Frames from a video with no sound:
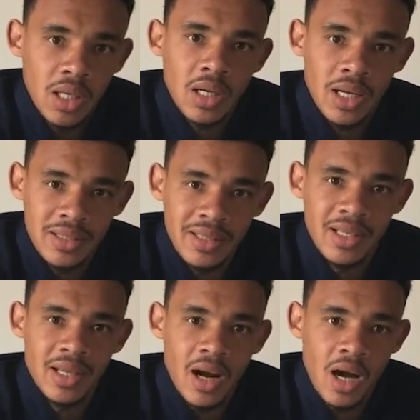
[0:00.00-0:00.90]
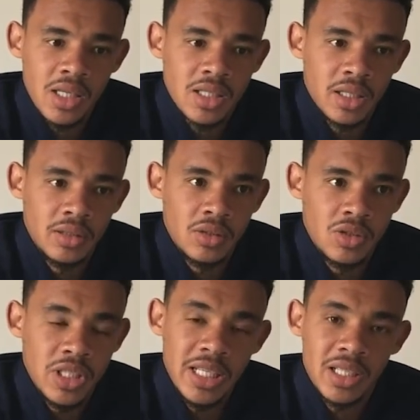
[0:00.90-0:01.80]
cutting the grass and
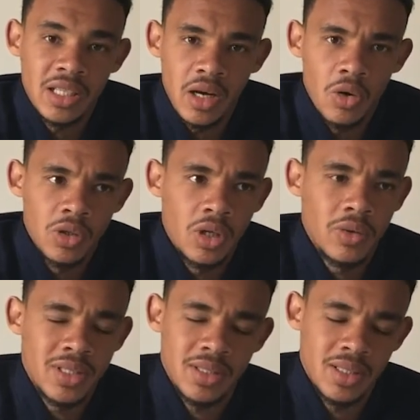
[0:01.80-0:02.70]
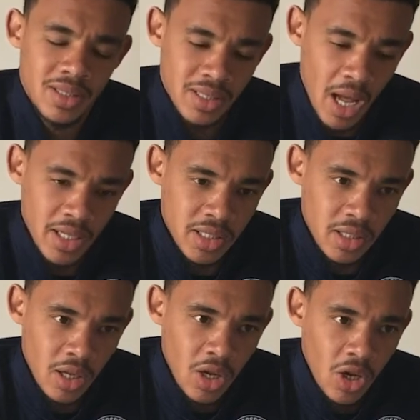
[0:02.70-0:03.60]
seeing it grow, it's nice,
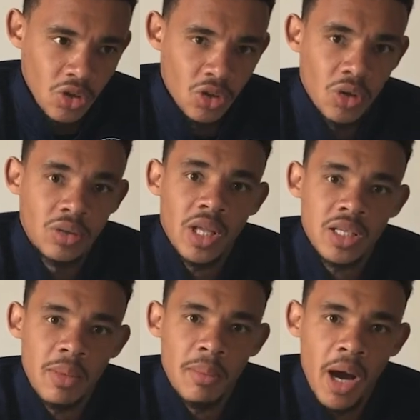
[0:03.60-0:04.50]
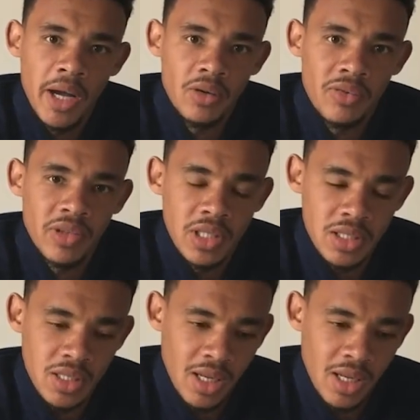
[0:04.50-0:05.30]
it takes my mind off things.